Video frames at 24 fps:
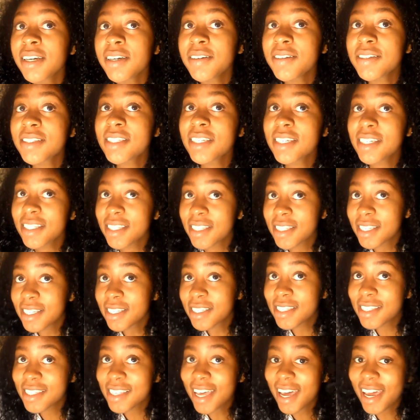you see this
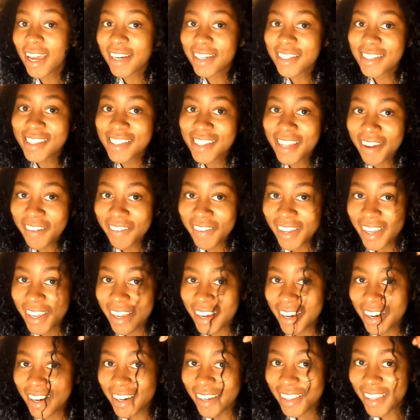kind of stuff
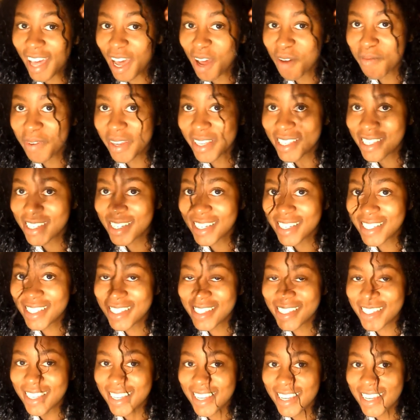here, that business.
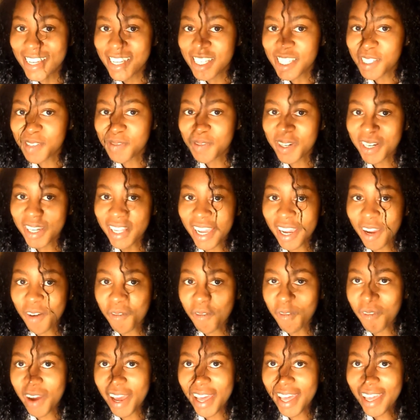It's more like
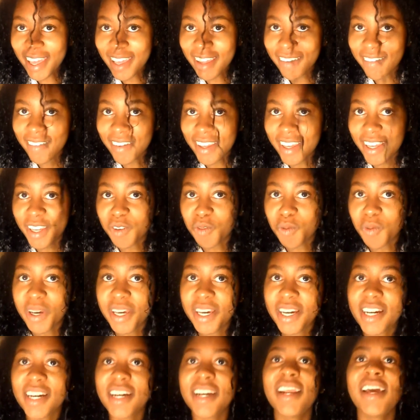wavy and
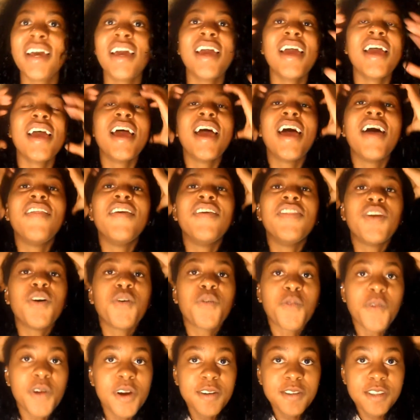weird. Then the
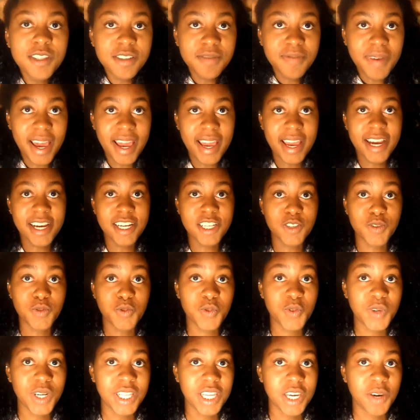roots in my hair is
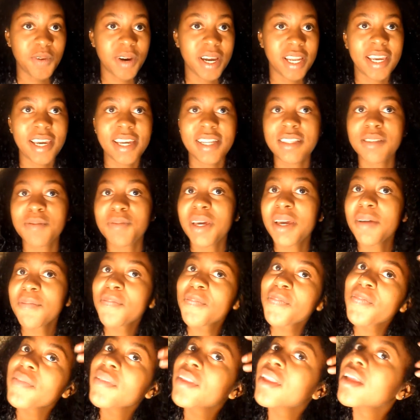really what gets me.
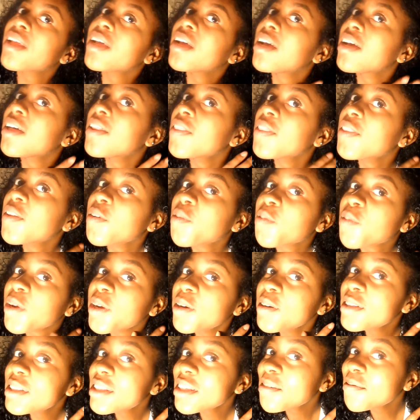The
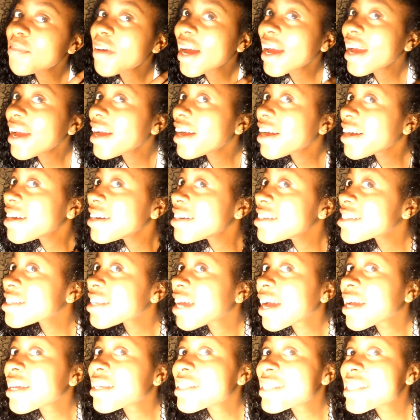roots in my hair is
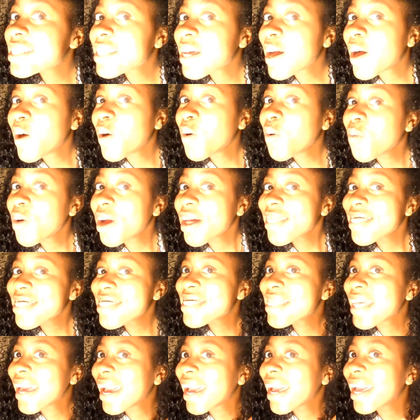like so
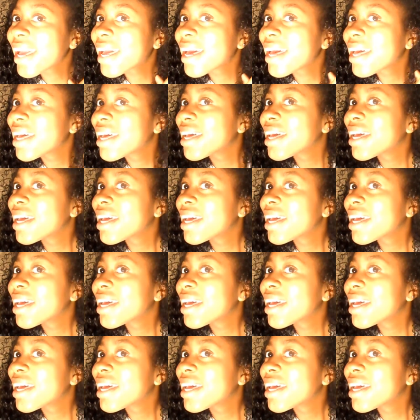thick.